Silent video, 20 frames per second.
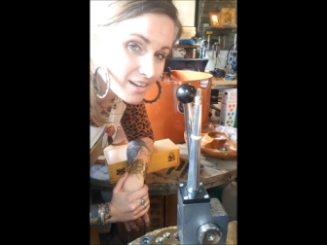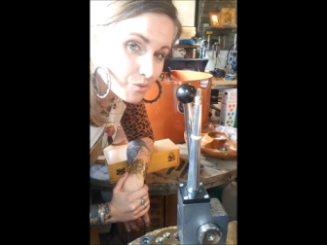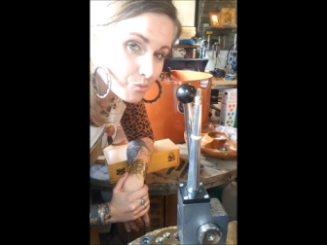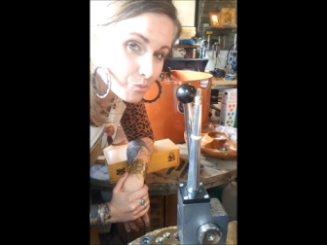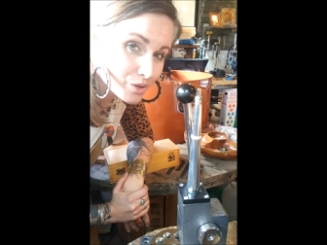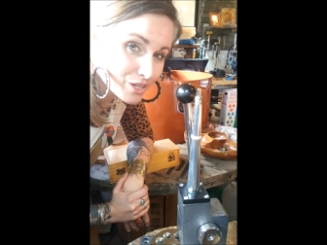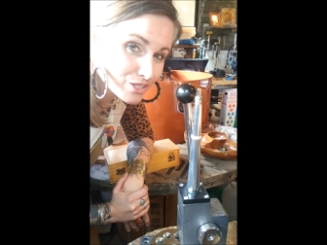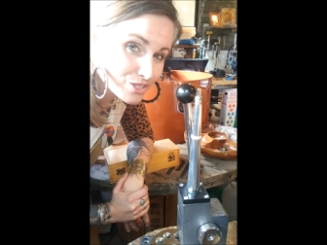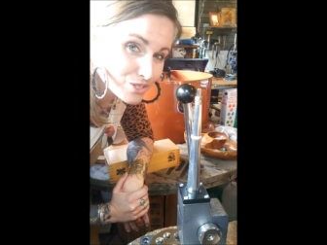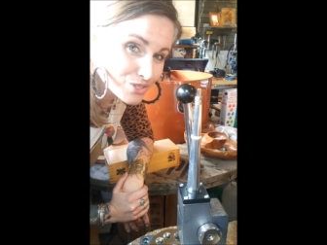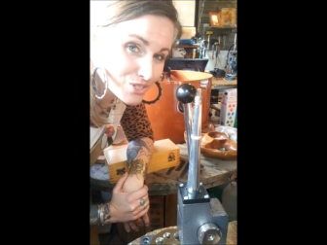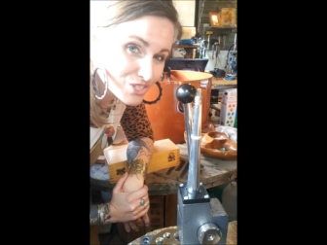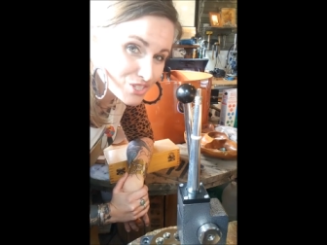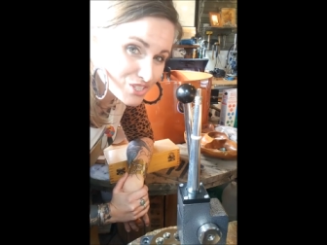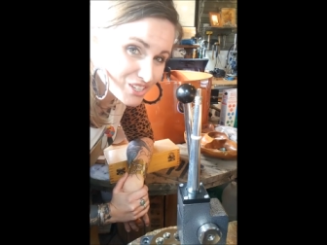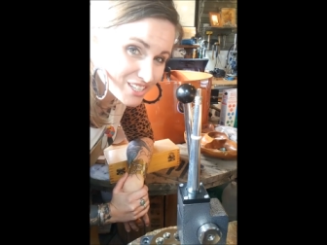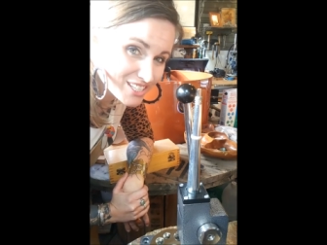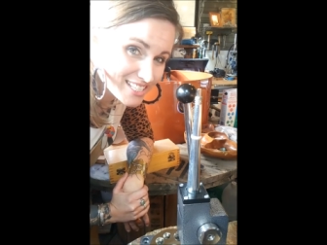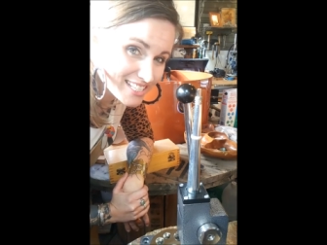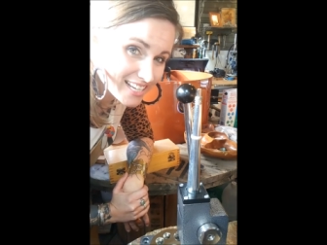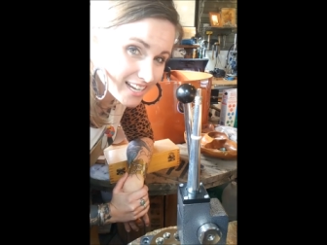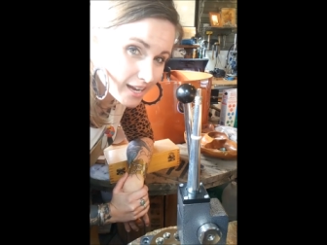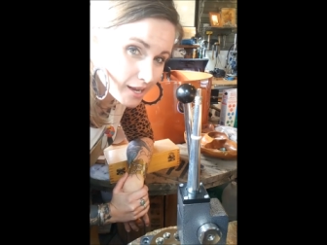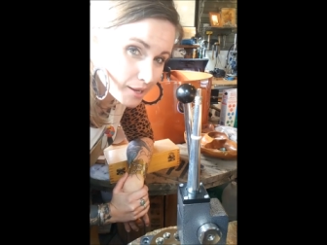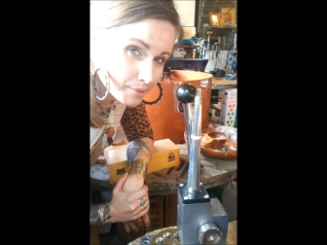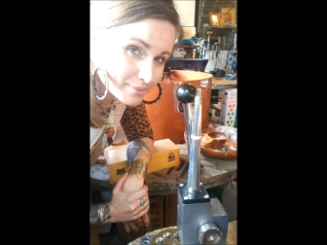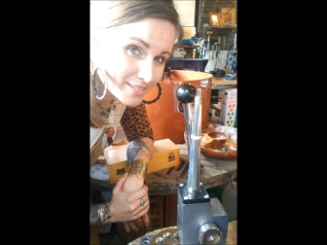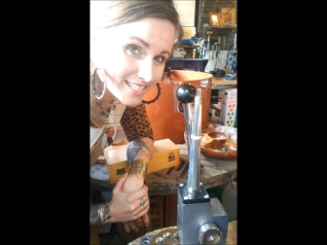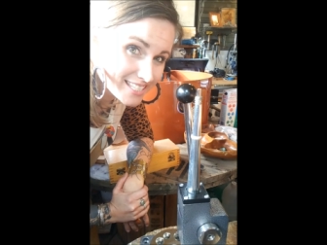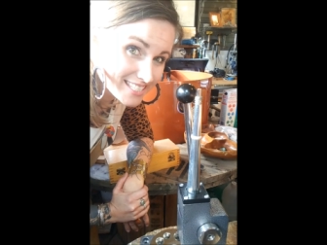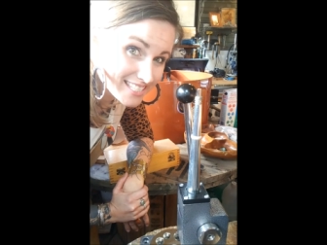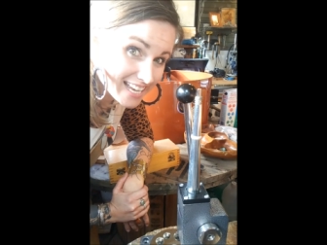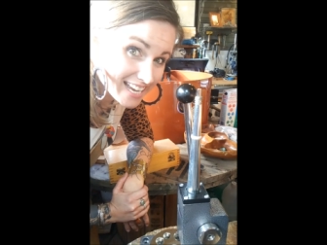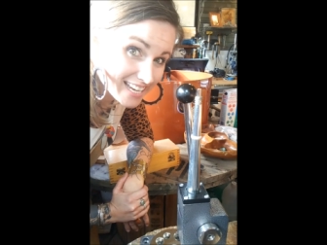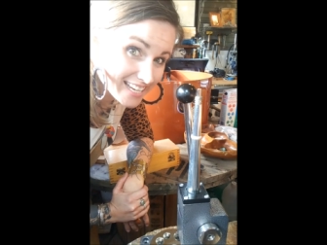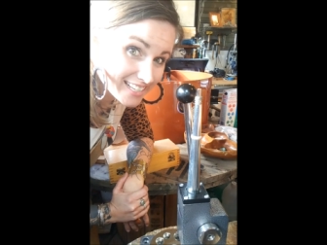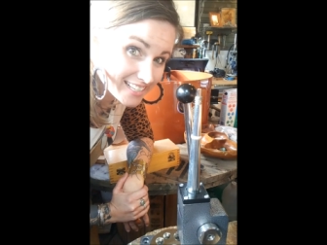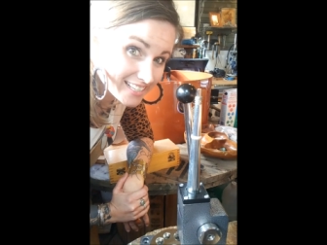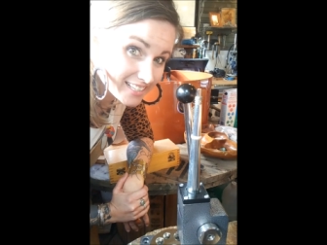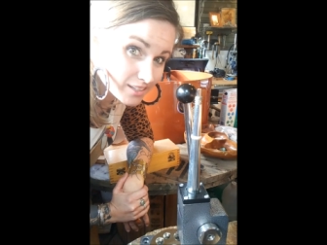Once you start to
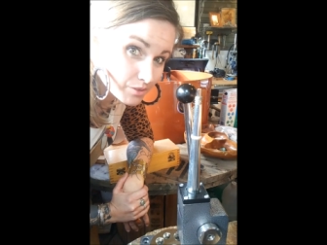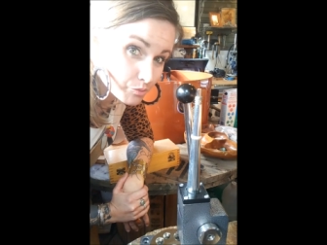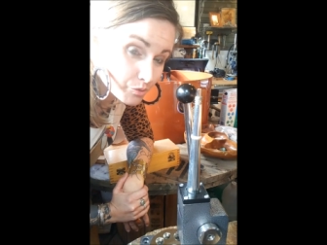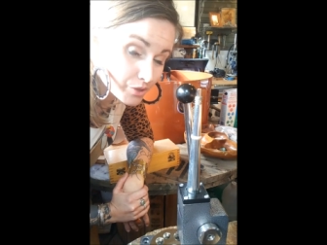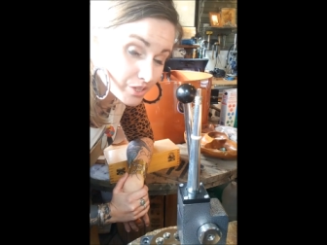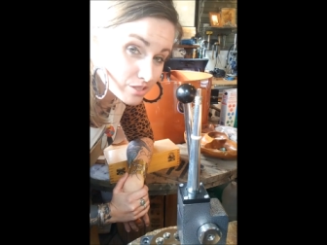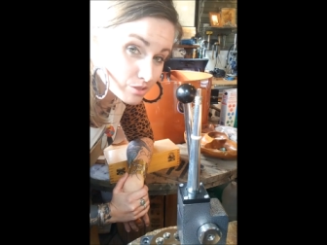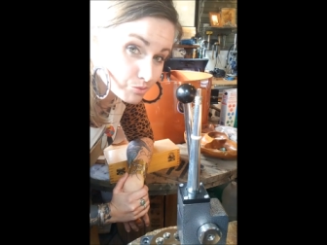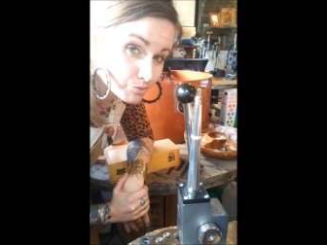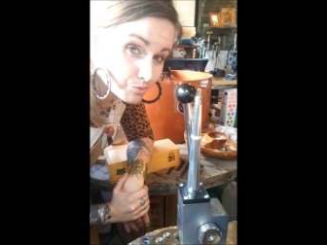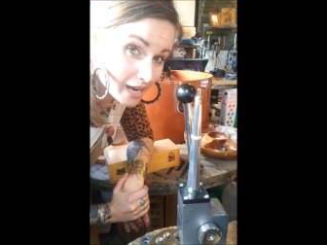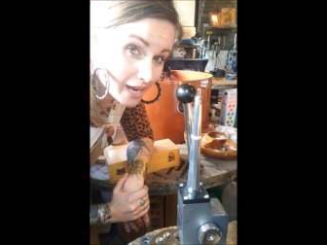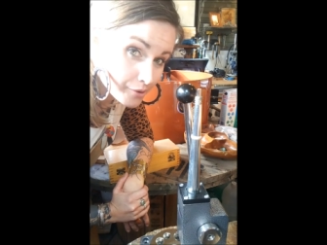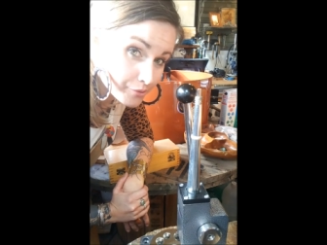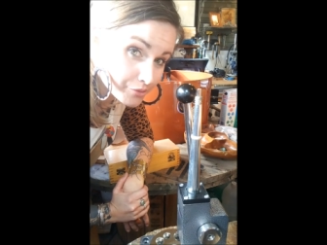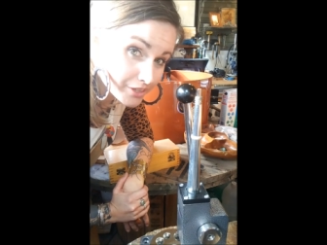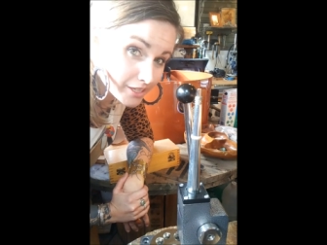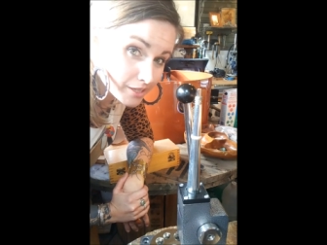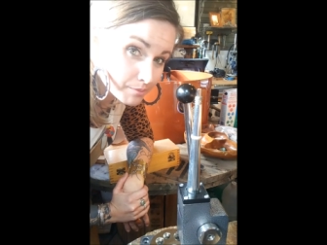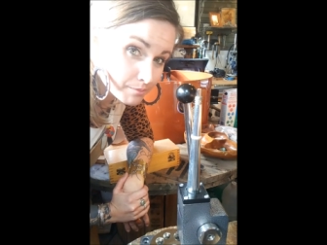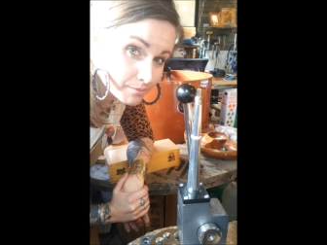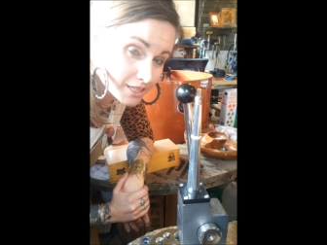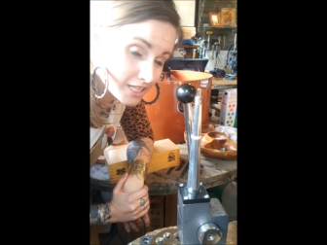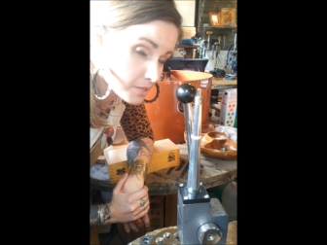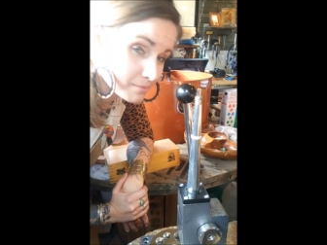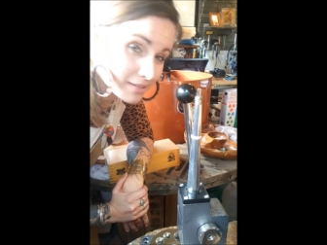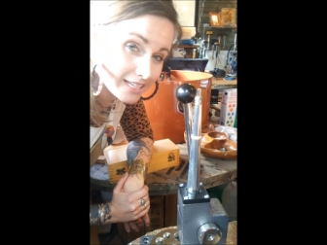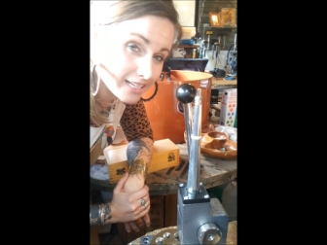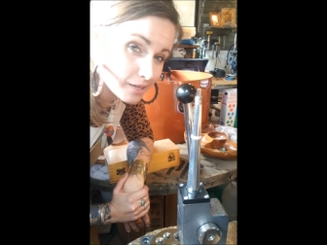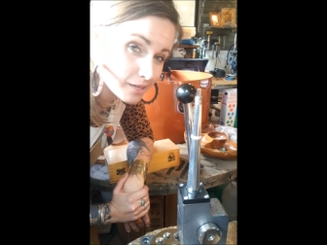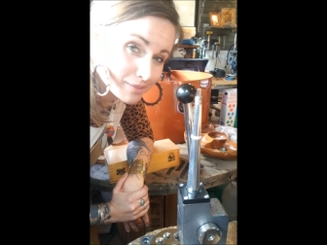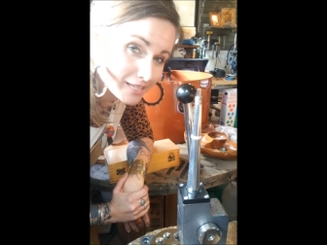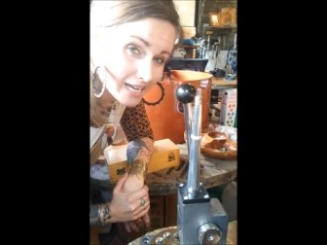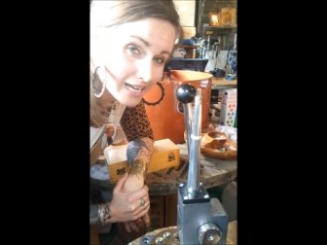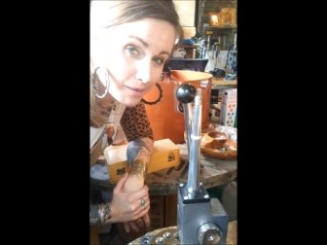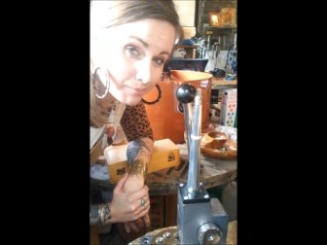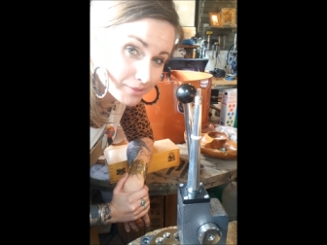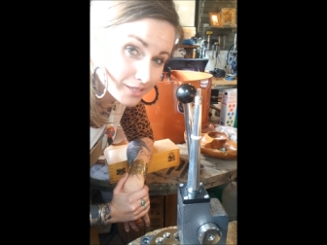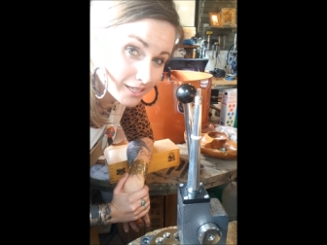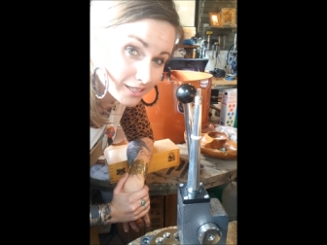upset what's around them, they may not be
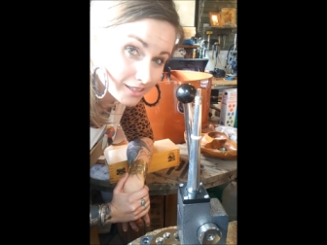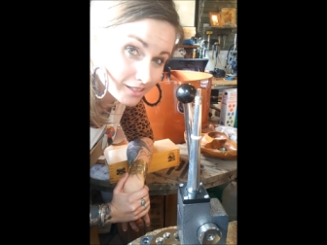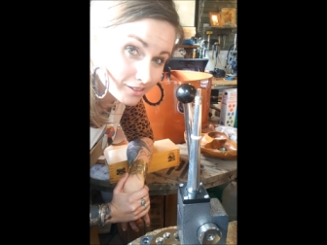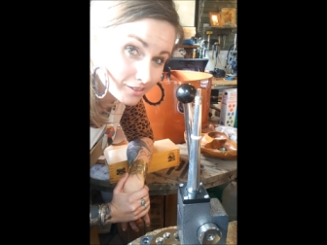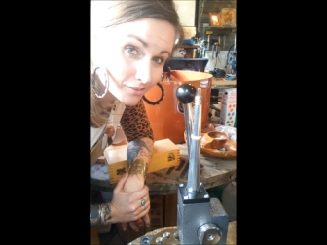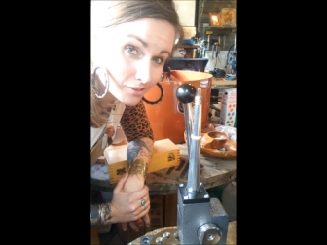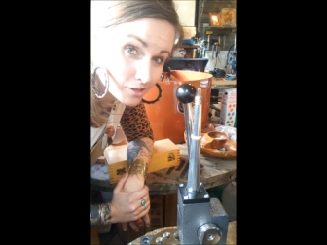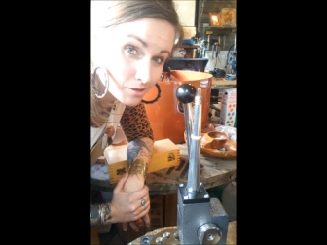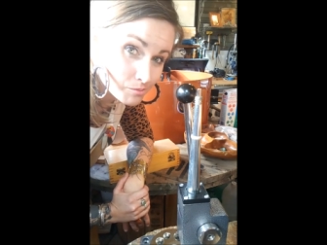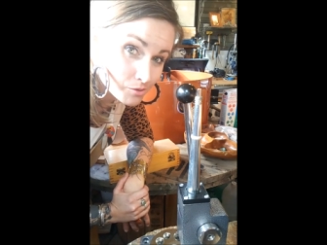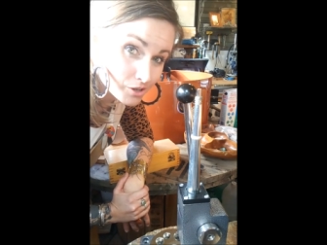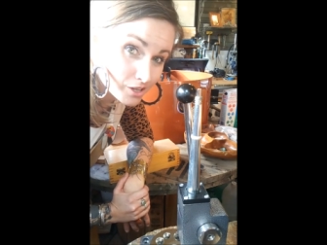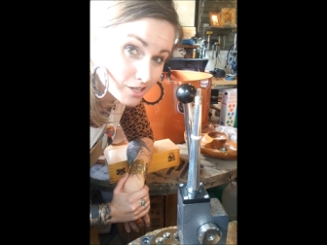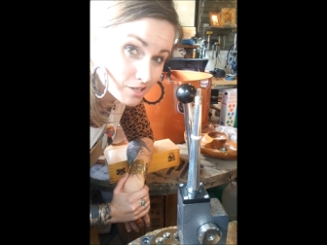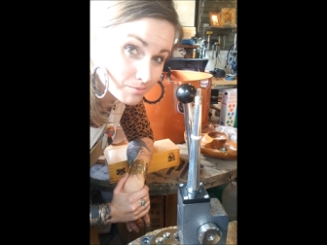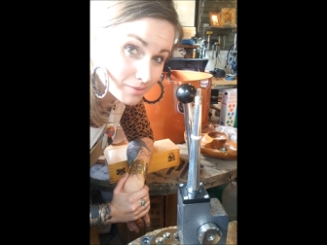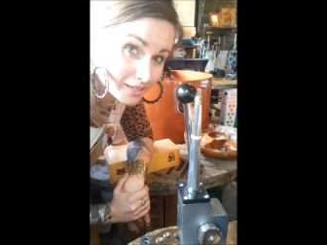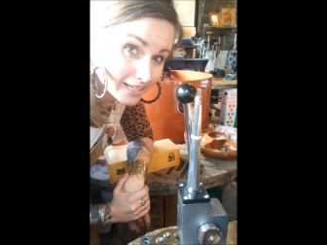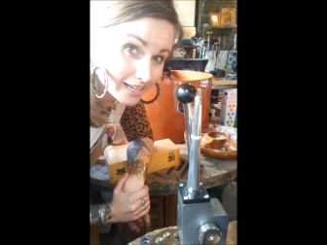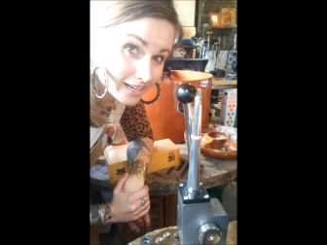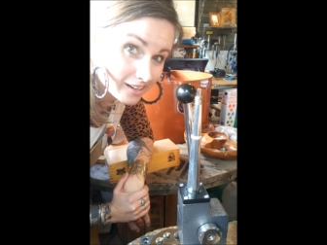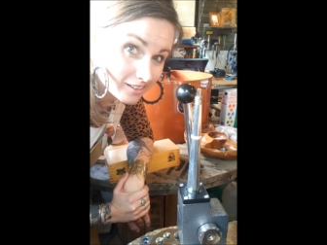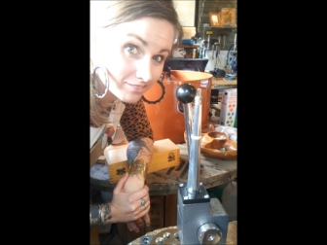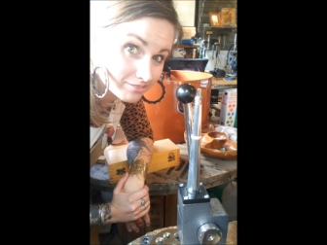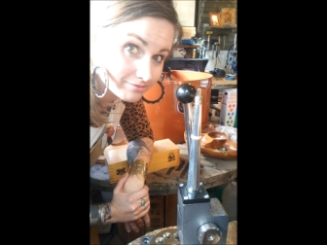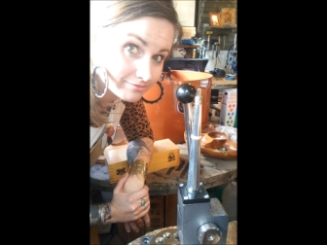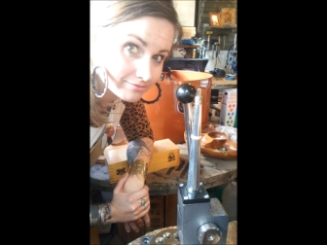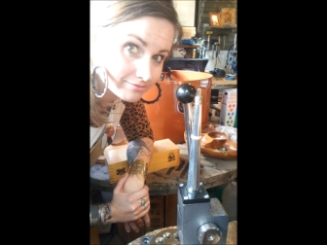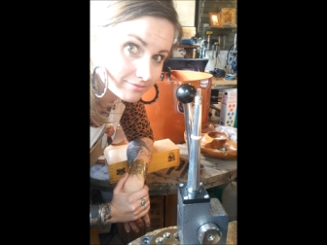happy in there anymore, and you might have